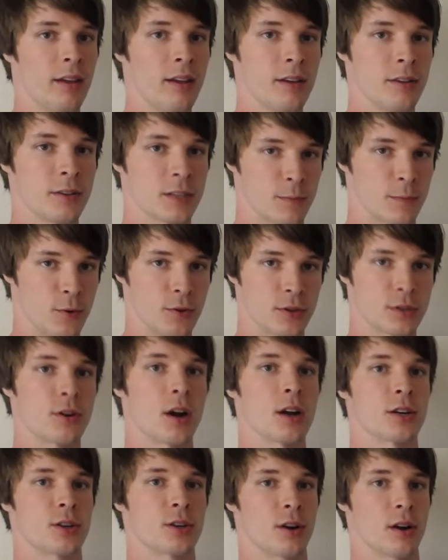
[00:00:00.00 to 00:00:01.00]
smooth
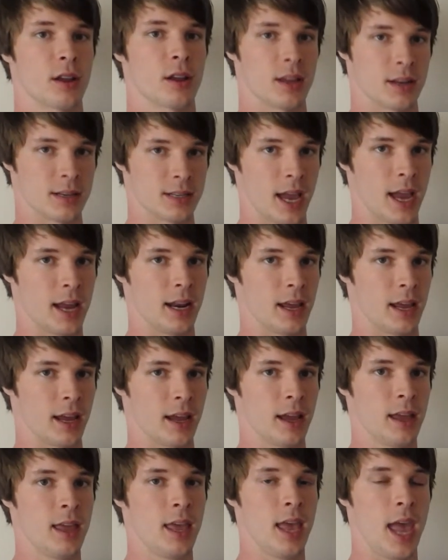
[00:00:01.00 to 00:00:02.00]
structure
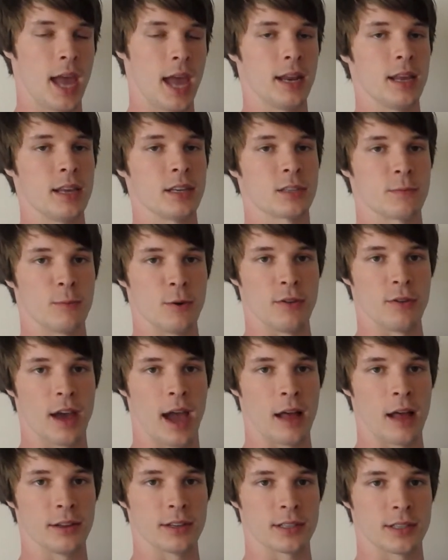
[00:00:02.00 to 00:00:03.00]
containing any smooth
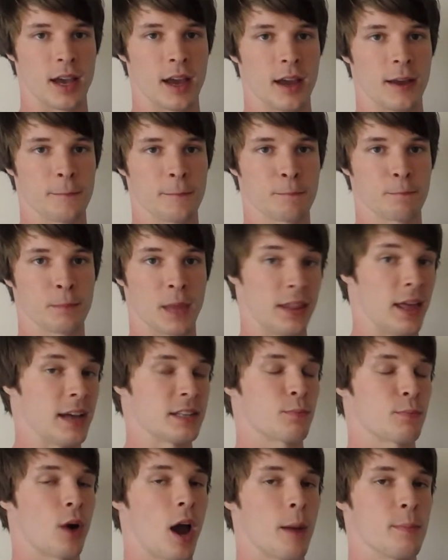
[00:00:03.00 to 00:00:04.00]
atlas A, and
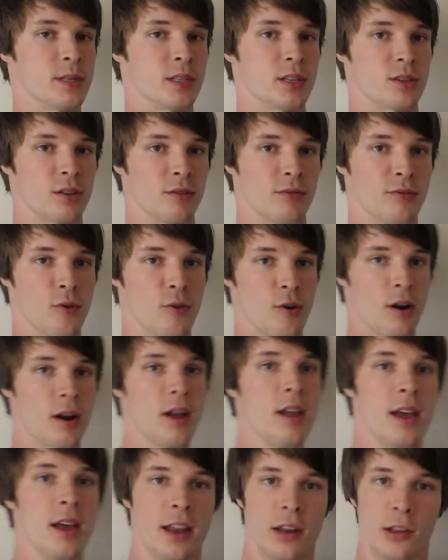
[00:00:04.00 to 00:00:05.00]
that's proposition 4.
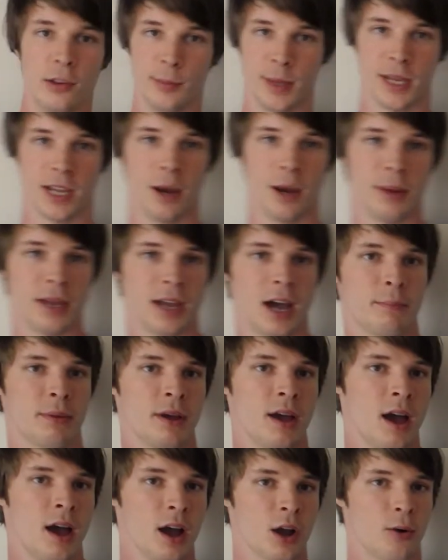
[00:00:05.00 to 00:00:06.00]
And it will be coming
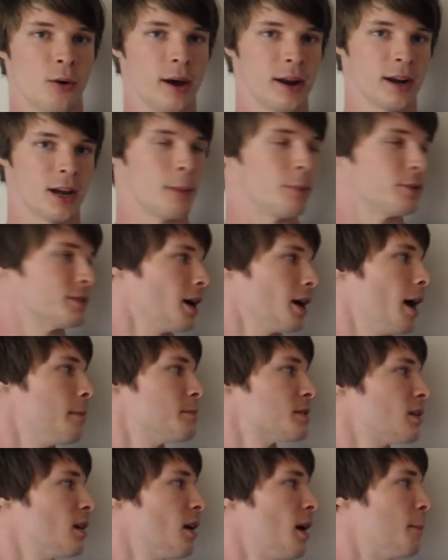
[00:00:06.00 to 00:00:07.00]
up quite a couple
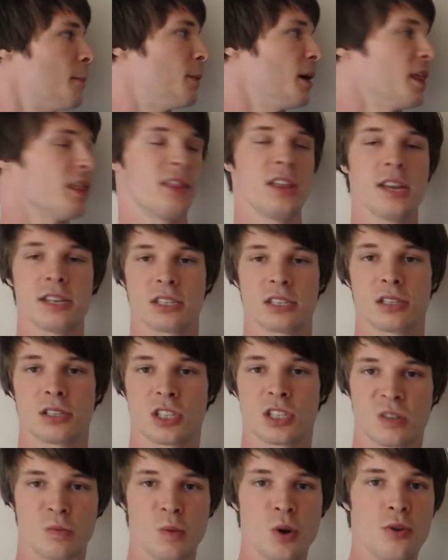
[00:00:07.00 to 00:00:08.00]
times, but this
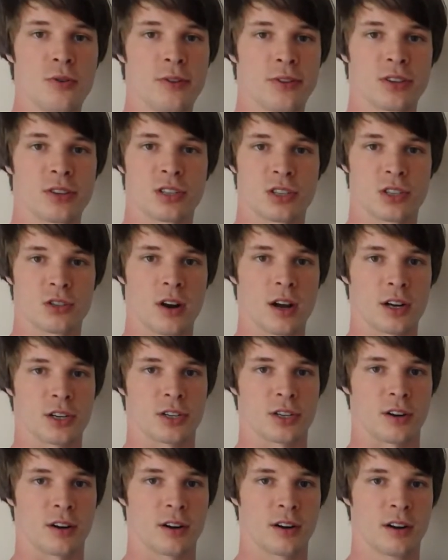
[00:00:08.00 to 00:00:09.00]
smooth
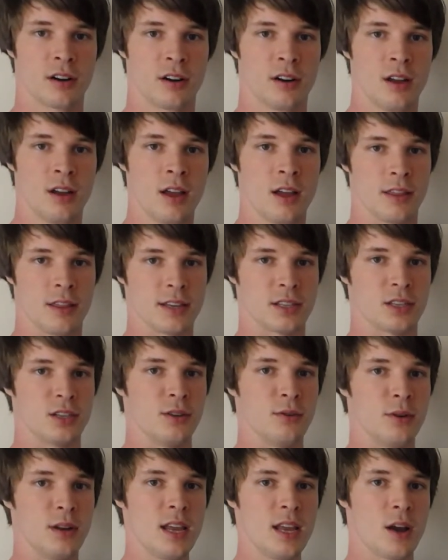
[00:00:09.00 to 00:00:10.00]
structure, this
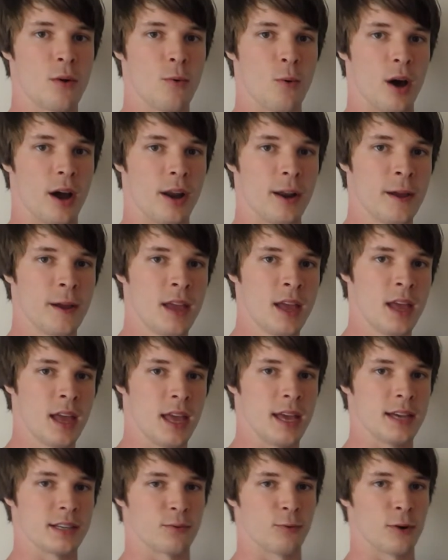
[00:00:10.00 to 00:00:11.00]
unique one,
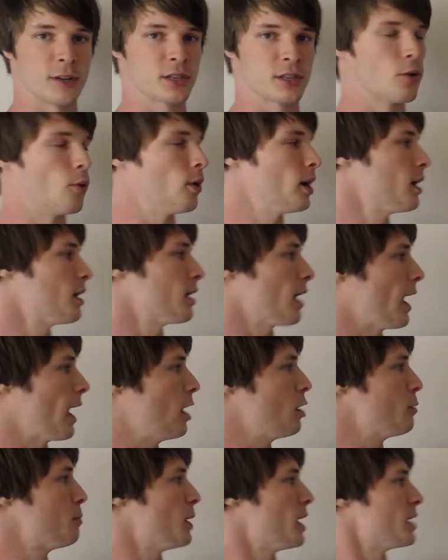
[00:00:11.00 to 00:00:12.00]
is what's going to
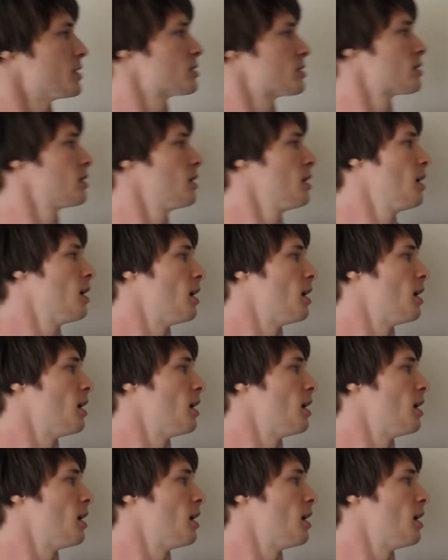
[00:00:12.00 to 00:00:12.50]
help us